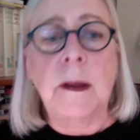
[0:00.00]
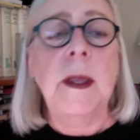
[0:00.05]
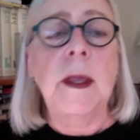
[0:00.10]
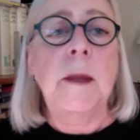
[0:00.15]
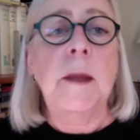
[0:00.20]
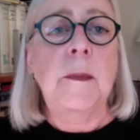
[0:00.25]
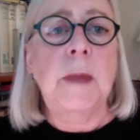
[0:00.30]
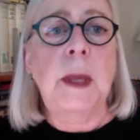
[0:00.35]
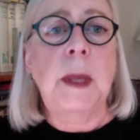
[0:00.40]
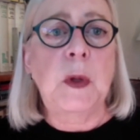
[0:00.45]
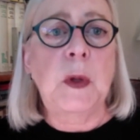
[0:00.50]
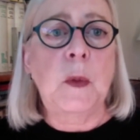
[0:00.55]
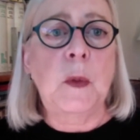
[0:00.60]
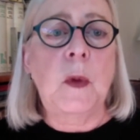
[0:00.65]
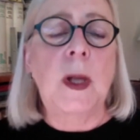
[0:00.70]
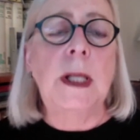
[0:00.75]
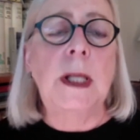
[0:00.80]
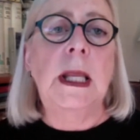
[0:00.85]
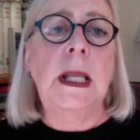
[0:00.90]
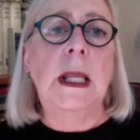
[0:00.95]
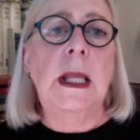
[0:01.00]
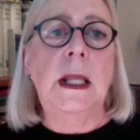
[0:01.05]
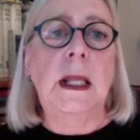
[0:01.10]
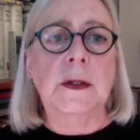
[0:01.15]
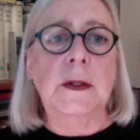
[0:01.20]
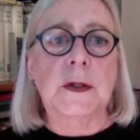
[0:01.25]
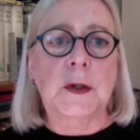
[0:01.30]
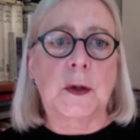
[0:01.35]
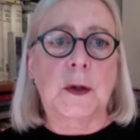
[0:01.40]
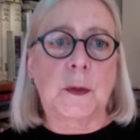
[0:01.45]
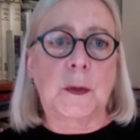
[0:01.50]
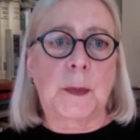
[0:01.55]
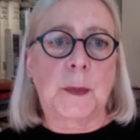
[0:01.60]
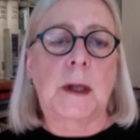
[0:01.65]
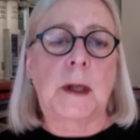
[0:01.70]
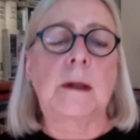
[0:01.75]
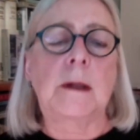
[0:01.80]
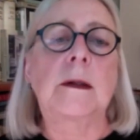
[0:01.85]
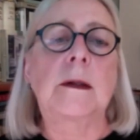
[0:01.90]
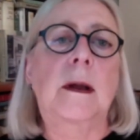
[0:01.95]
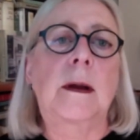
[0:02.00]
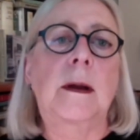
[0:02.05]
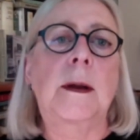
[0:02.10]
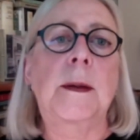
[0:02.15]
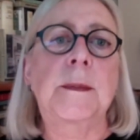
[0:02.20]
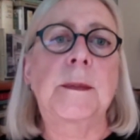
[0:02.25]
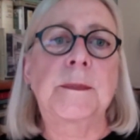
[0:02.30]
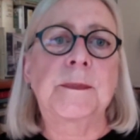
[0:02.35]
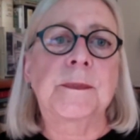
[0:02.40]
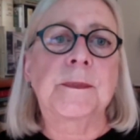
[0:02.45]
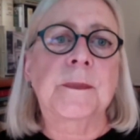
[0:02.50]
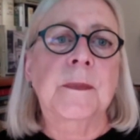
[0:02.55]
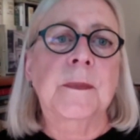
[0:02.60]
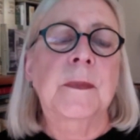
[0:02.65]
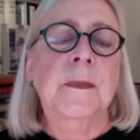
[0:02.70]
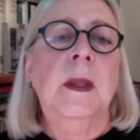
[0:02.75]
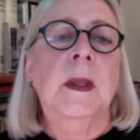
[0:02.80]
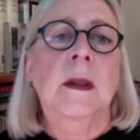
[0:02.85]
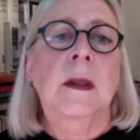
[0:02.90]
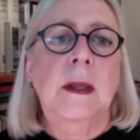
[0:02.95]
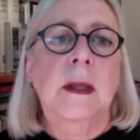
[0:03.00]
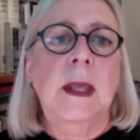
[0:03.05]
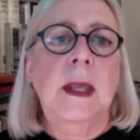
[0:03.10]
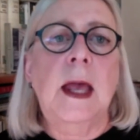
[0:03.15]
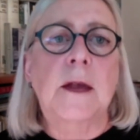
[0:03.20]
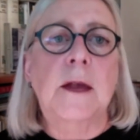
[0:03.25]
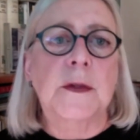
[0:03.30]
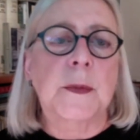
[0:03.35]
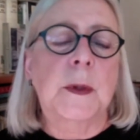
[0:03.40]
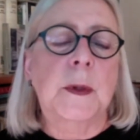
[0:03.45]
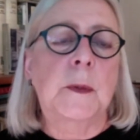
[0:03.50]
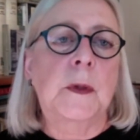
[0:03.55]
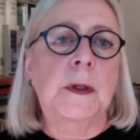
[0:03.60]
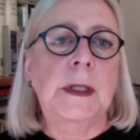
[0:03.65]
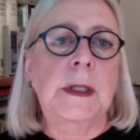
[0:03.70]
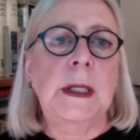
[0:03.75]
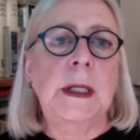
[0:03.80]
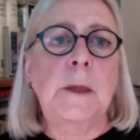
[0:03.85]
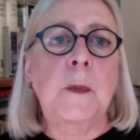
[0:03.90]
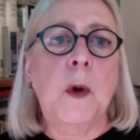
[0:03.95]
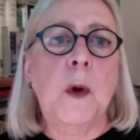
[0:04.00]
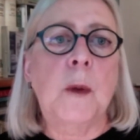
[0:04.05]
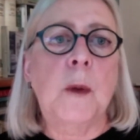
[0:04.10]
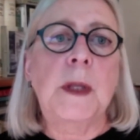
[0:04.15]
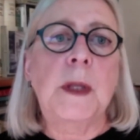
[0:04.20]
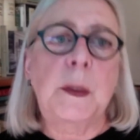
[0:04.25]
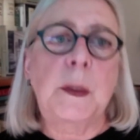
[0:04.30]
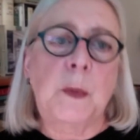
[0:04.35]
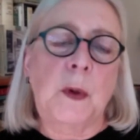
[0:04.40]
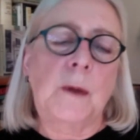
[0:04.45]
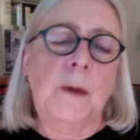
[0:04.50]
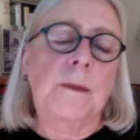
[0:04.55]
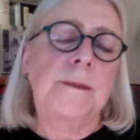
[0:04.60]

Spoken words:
may be one answer, but yes, we will need more people.